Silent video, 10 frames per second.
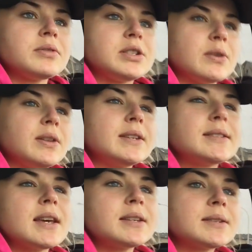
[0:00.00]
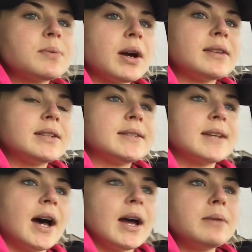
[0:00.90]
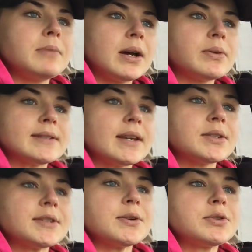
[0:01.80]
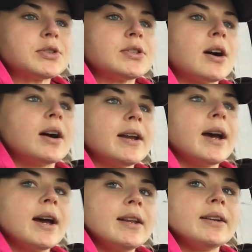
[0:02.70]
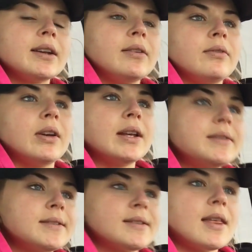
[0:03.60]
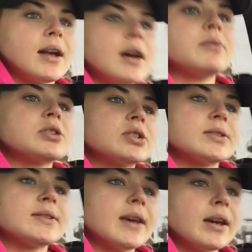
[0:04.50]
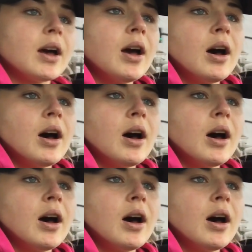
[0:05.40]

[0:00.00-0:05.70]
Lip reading: do these things where at the time I was like so starry-eyed and convinced that I was just like,